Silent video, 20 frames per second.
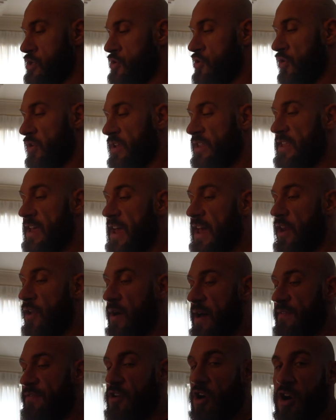the only day I
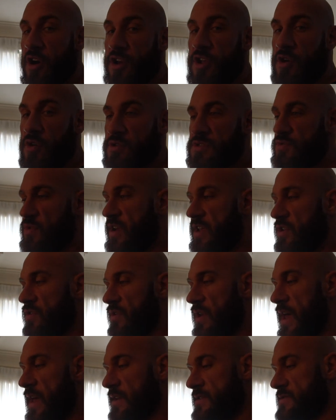don't have cardio is when I do
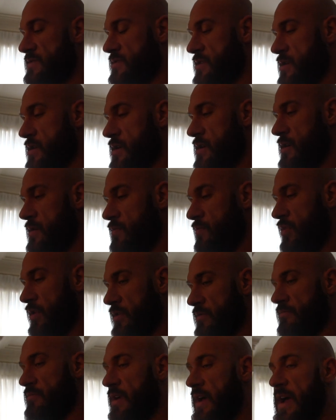legs,
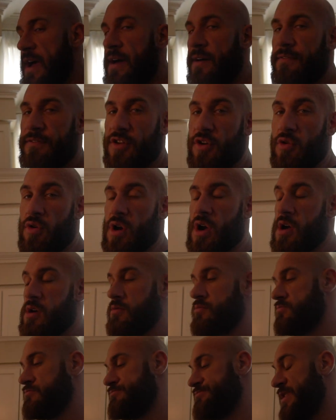but I have yoga
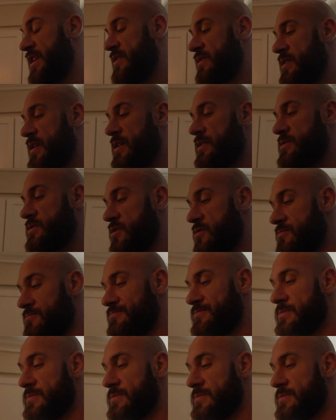that day. So